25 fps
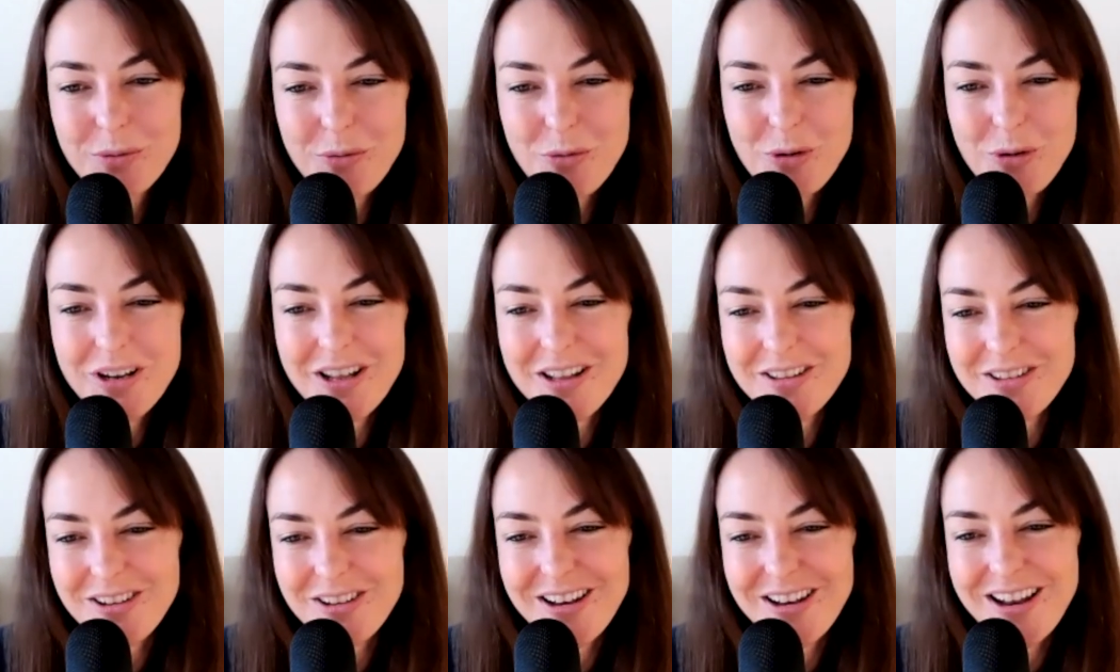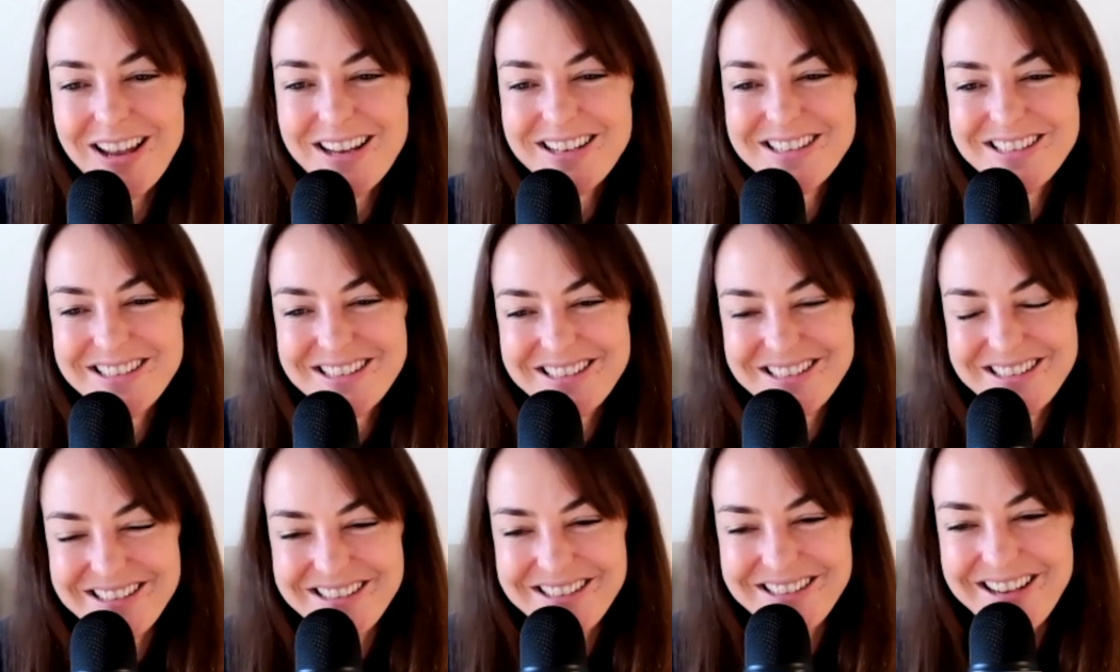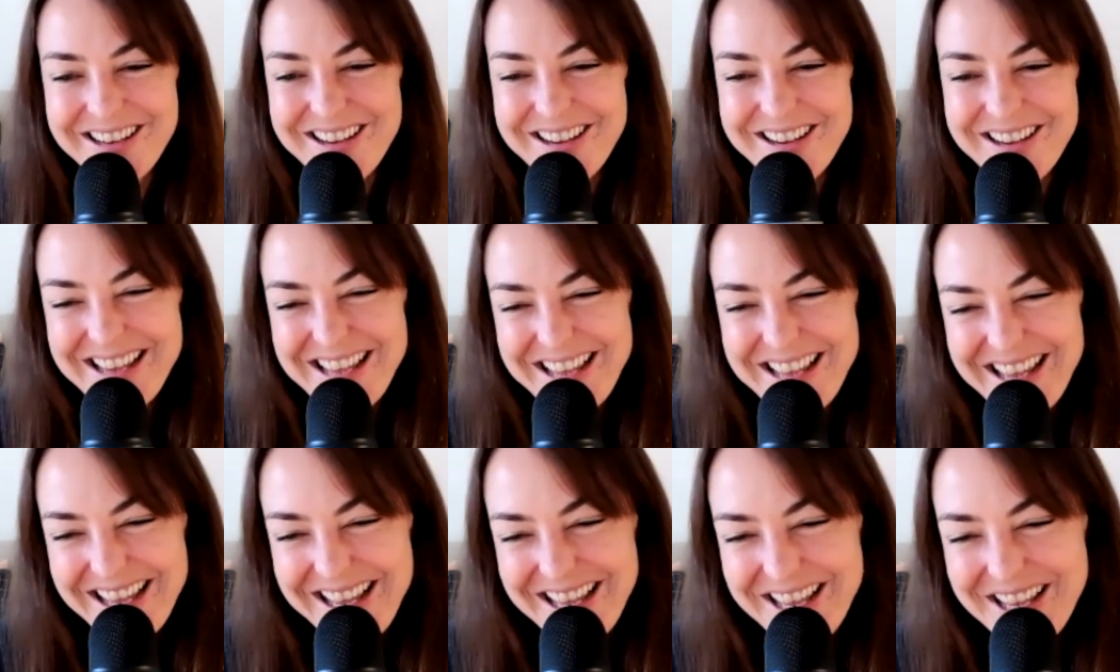What are the latest
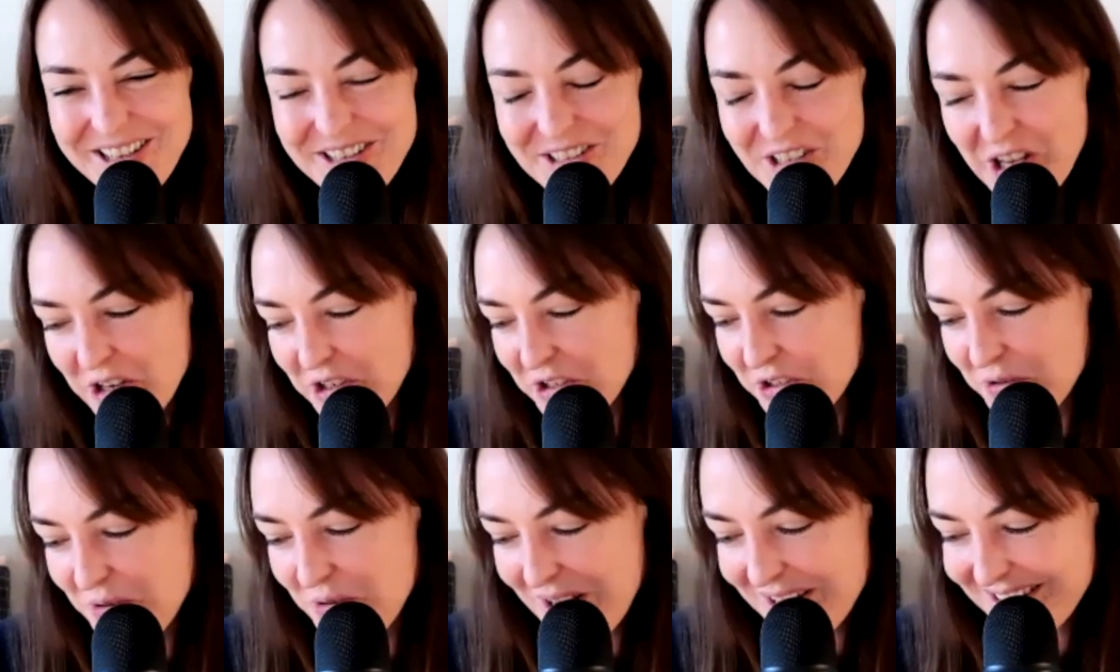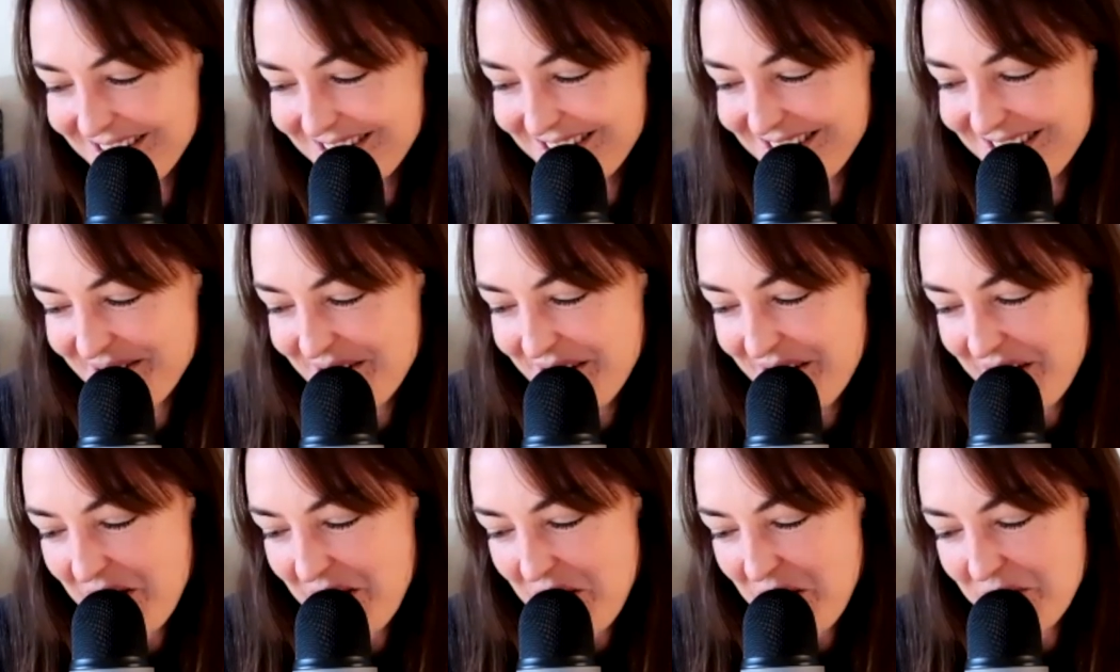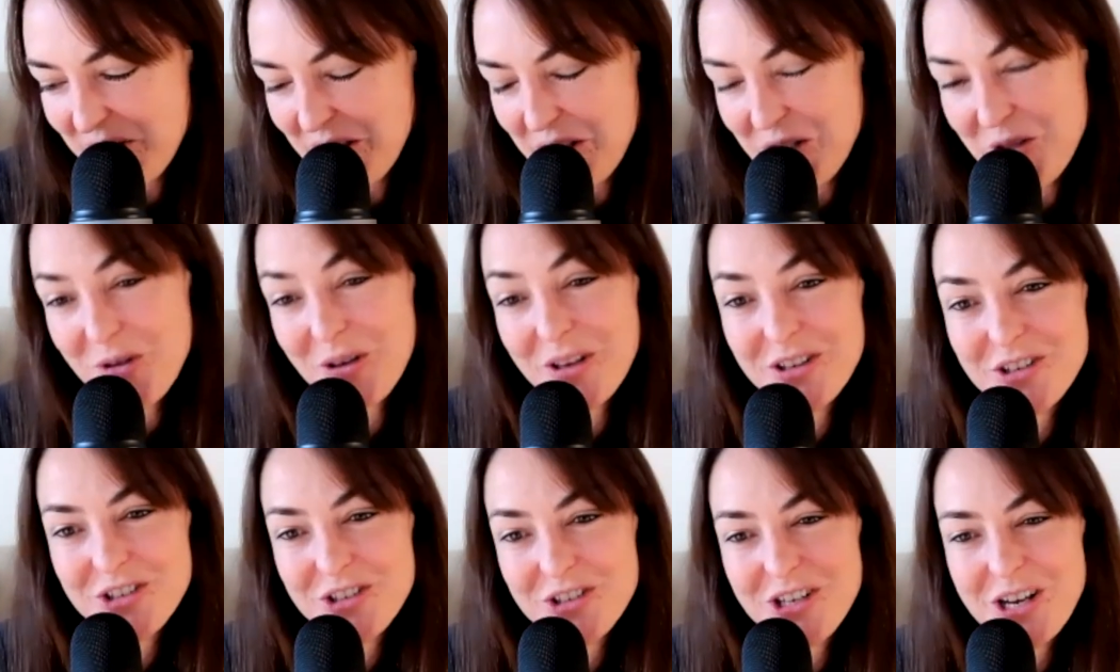search trends that you
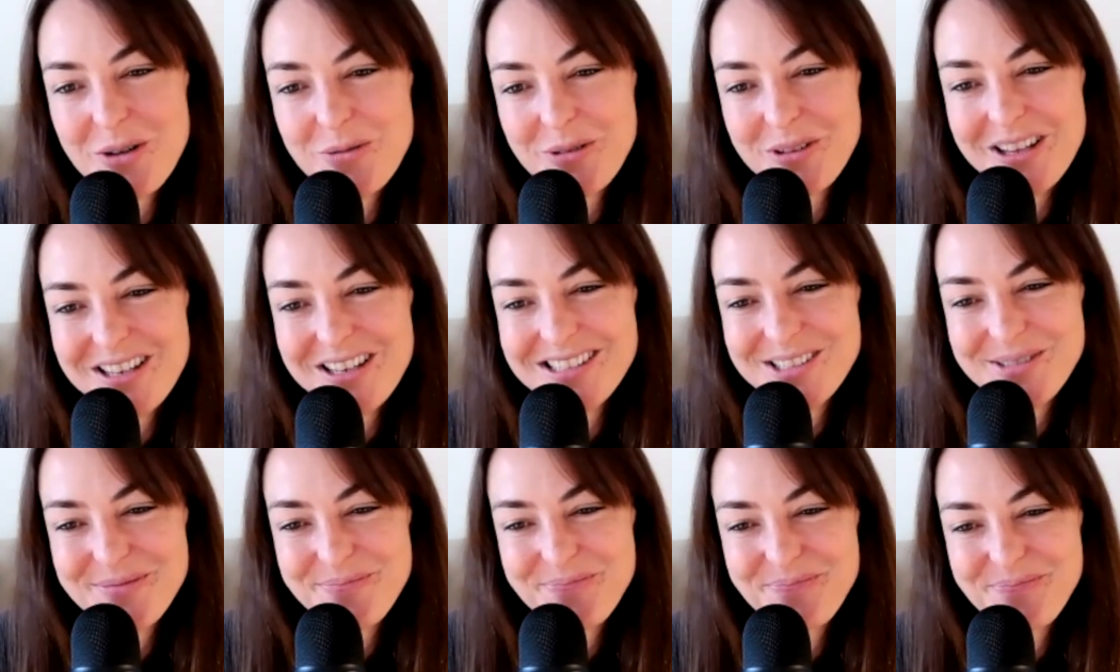can share with us?